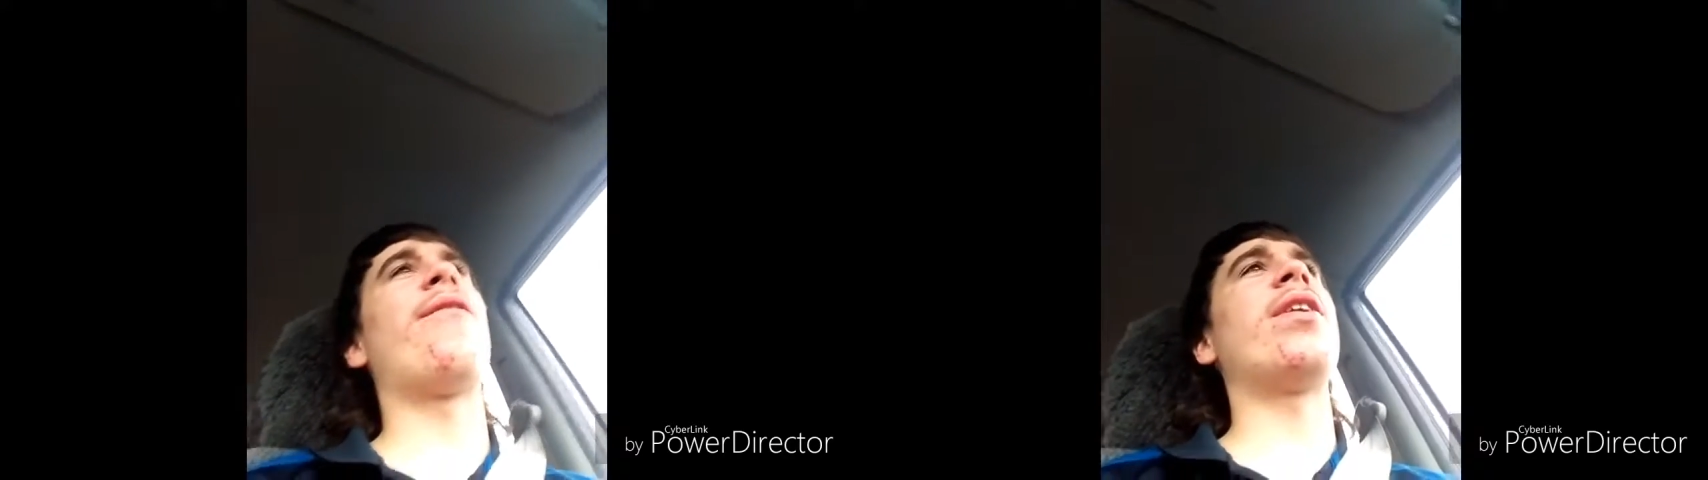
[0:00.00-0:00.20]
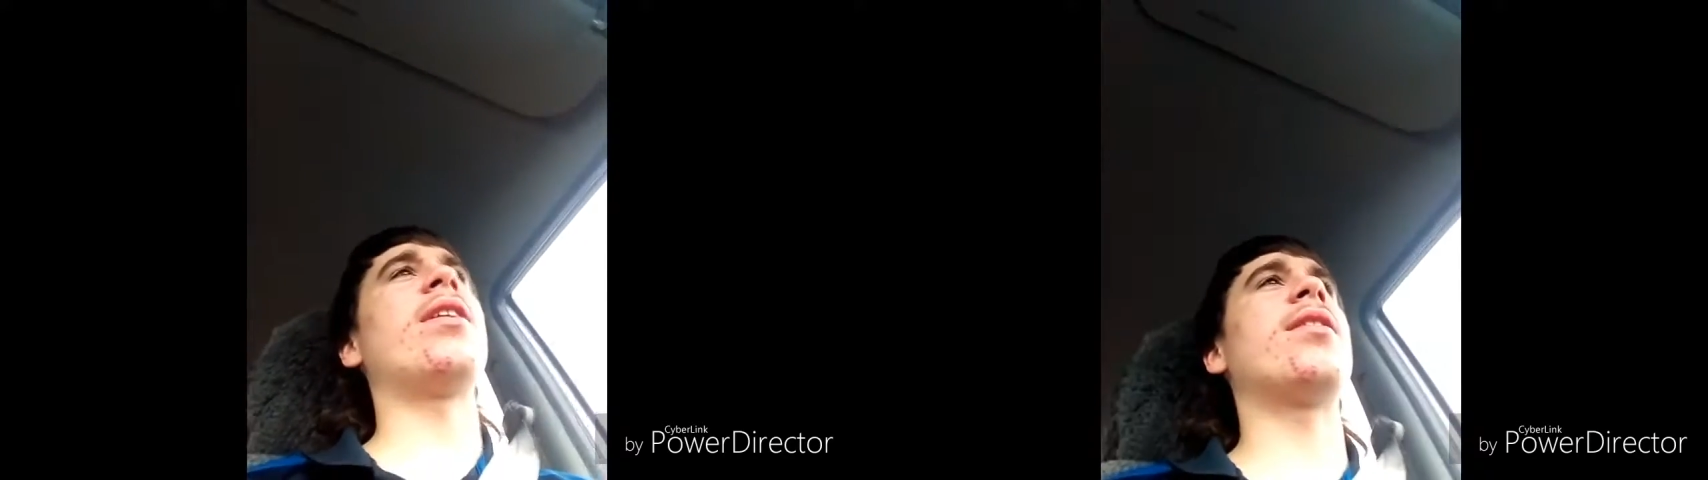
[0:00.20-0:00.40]

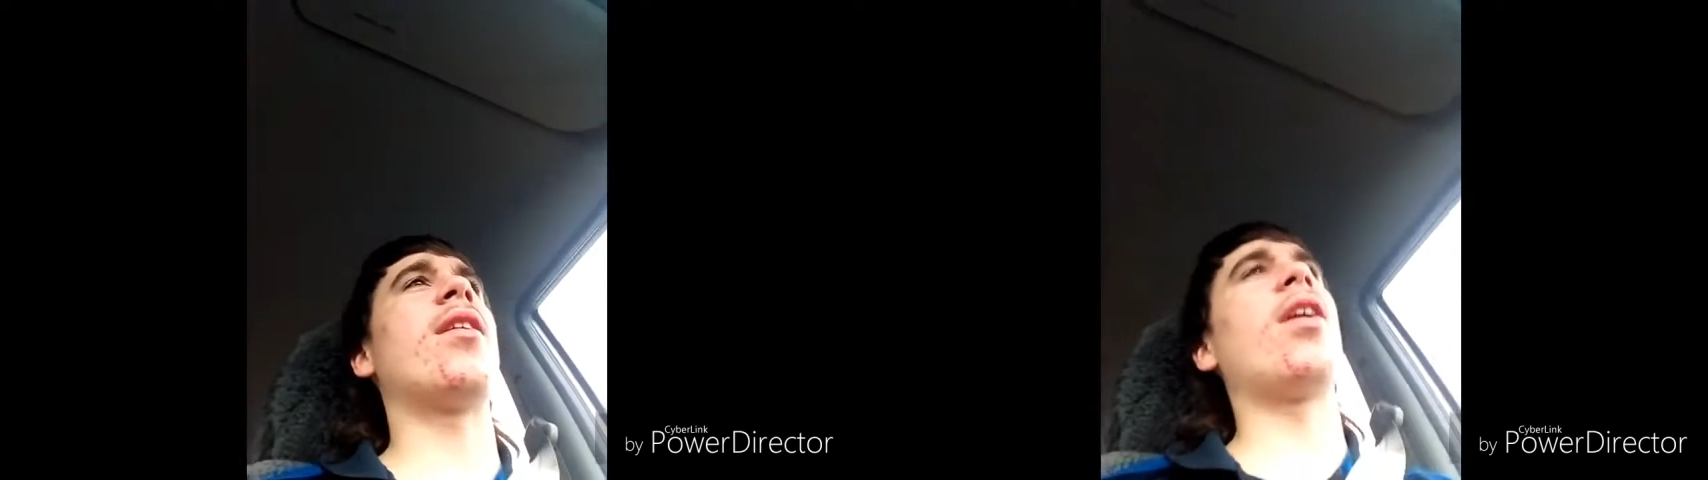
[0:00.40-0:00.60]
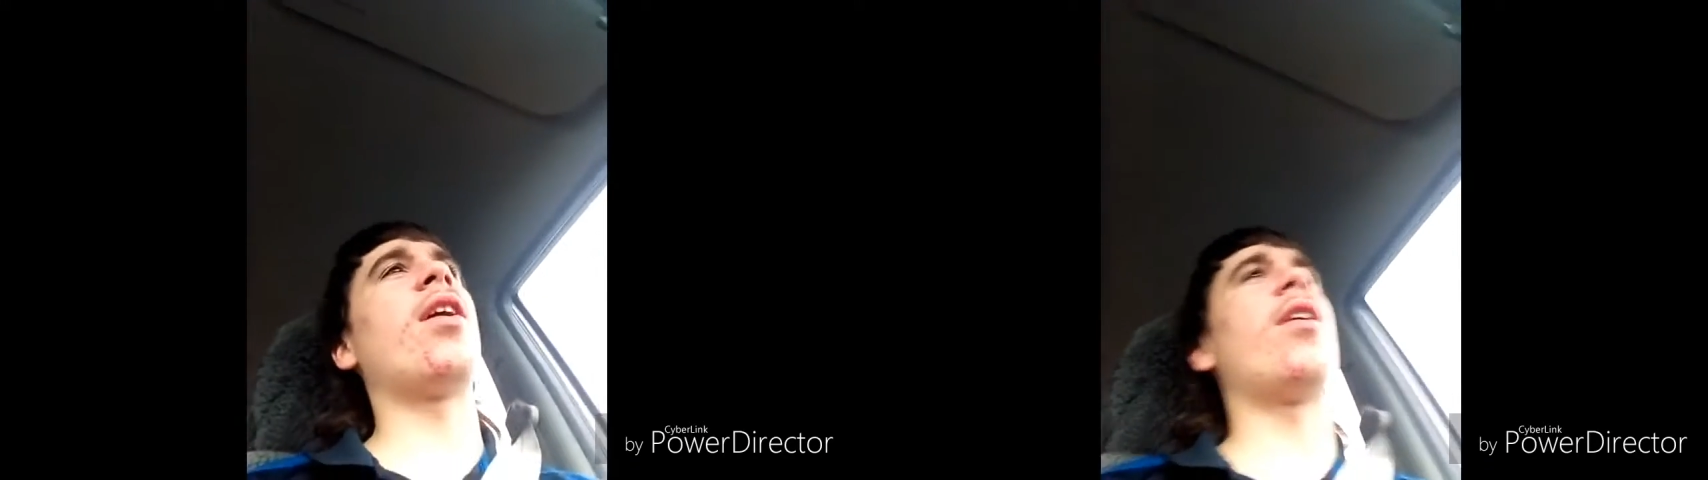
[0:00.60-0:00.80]

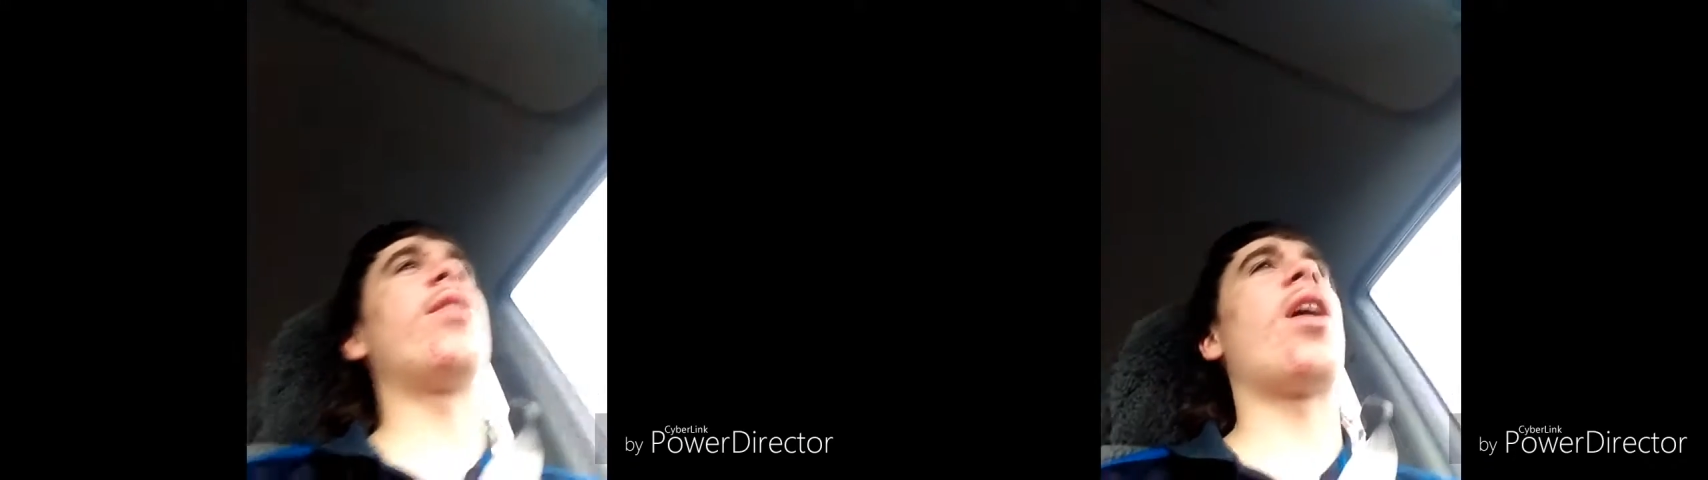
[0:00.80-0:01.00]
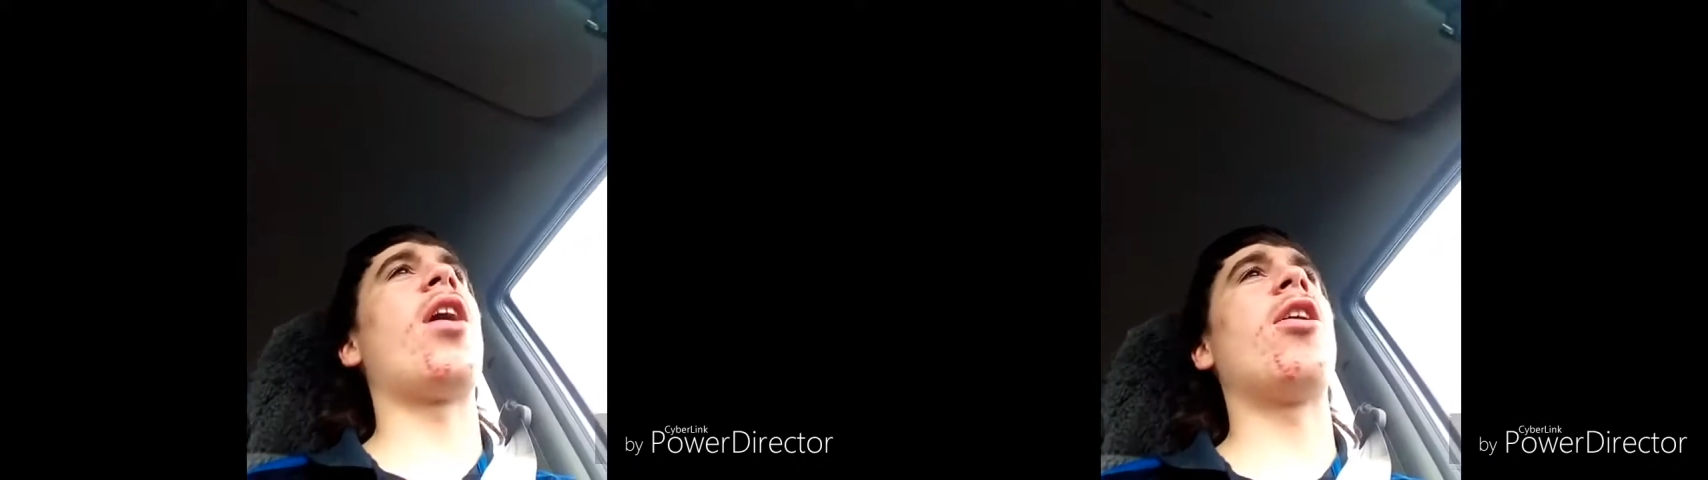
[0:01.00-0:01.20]
think I
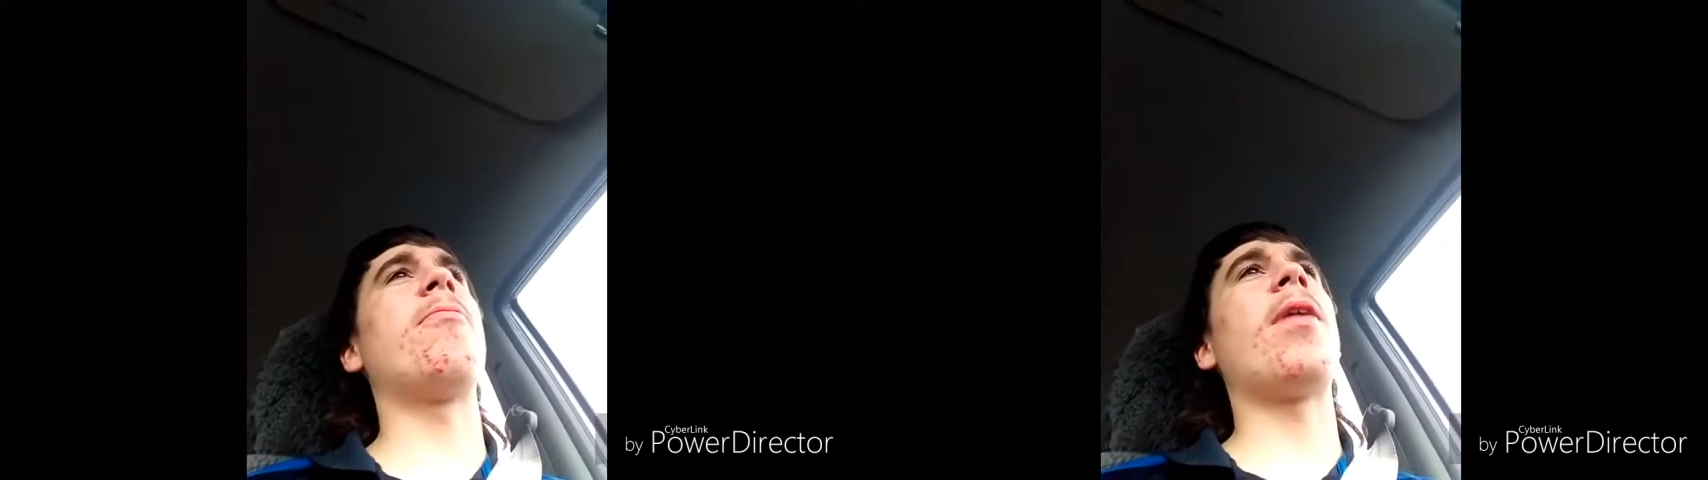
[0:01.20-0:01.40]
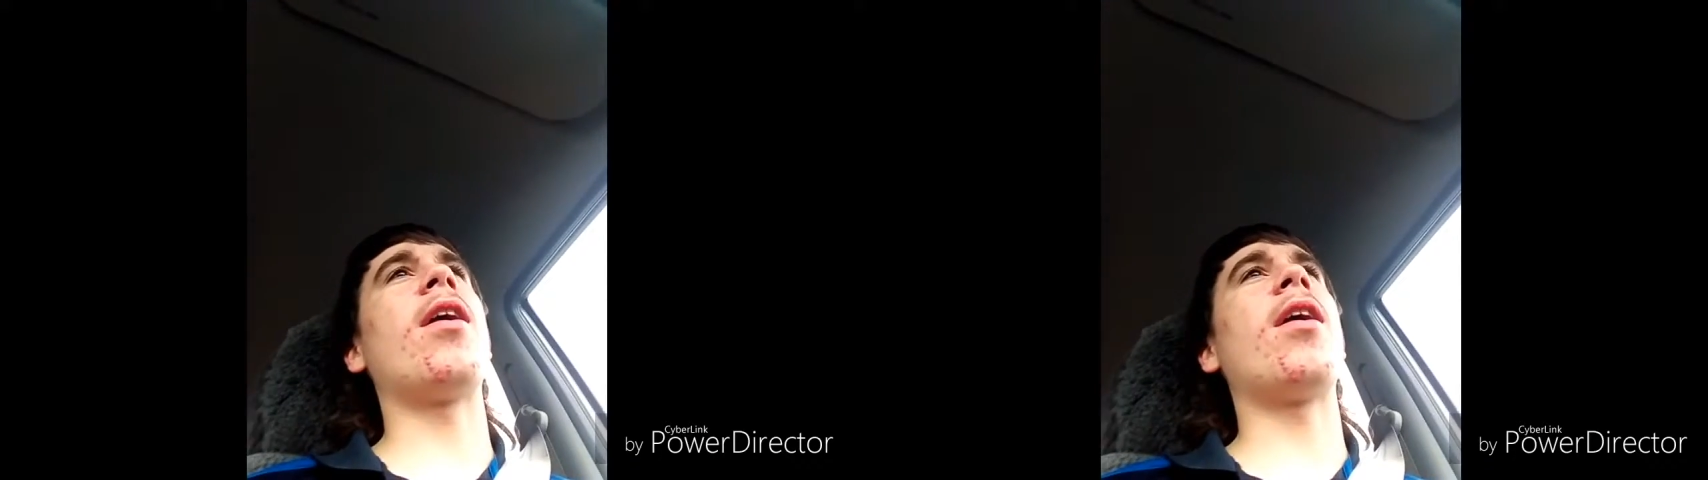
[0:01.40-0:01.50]
don't know,